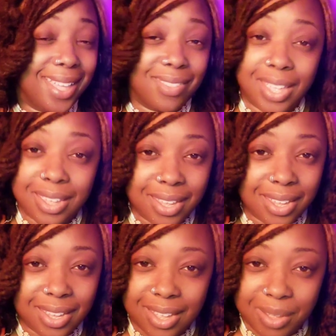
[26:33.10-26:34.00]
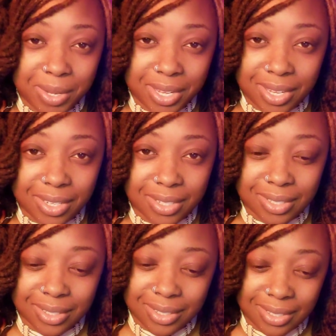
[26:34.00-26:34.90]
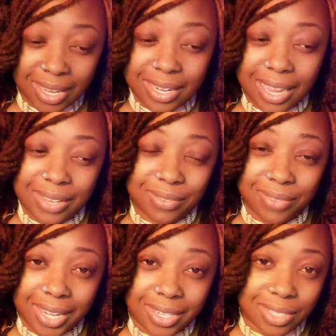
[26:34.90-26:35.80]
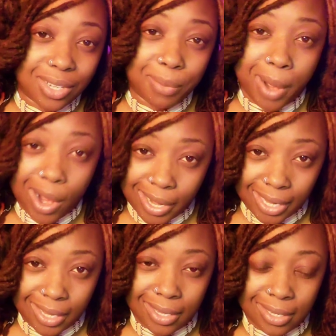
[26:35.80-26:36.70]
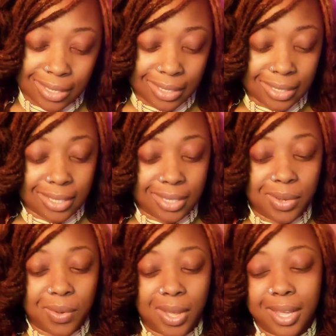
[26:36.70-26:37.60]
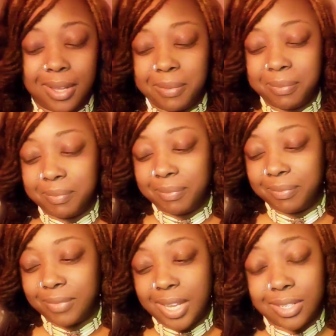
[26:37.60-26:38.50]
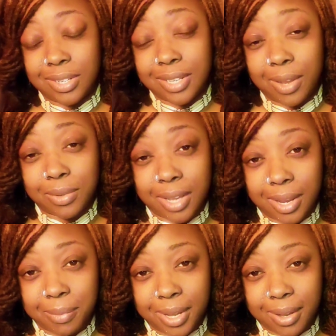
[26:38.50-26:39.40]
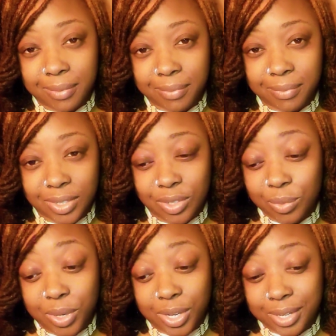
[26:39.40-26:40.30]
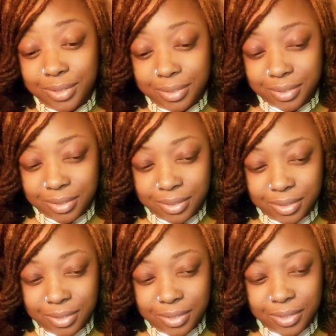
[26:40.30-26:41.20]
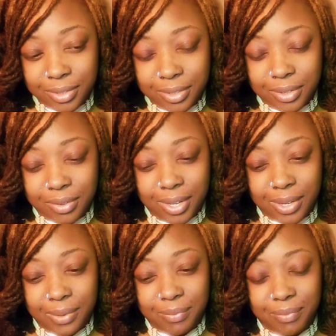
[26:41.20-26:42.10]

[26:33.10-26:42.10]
They can't come in. They not invited to the party. Okay? That's just how it's got to be. That's just what it is. Okay?